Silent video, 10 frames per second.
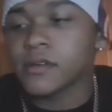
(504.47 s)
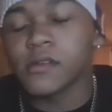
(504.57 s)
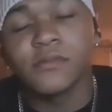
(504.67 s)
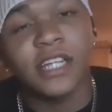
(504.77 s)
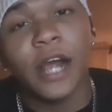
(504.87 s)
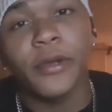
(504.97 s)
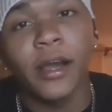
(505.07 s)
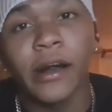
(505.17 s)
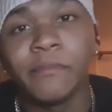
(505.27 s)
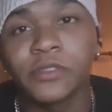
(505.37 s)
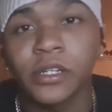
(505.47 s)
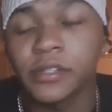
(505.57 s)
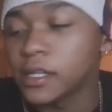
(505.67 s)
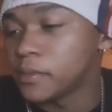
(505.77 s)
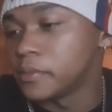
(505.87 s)
I'm sorry, y'all. I'm
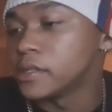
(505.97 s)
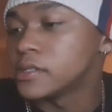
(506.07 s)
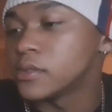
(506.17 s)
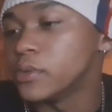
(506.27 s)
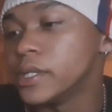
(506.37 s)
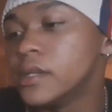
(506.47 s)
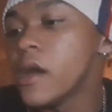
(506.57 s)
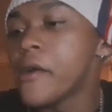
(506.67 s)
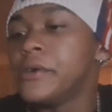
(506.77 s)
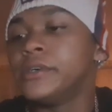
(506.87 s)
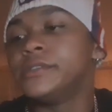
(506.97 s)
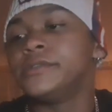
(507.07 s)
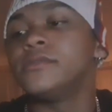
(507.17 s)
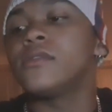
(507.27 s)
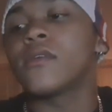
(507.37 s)
sorry that I'm being so weird.
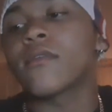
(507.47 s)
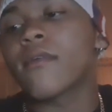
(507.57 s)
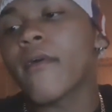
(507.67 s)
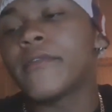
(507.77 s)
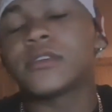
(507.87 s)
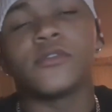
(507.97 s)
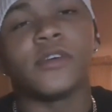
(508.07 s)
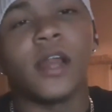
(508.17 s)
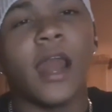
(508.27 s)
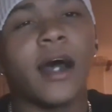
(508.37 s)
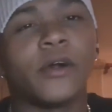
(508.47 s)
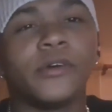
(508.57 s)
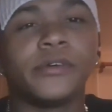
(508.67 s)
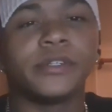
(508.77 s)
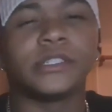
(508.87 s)
So very
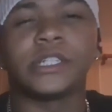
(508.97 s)
loud and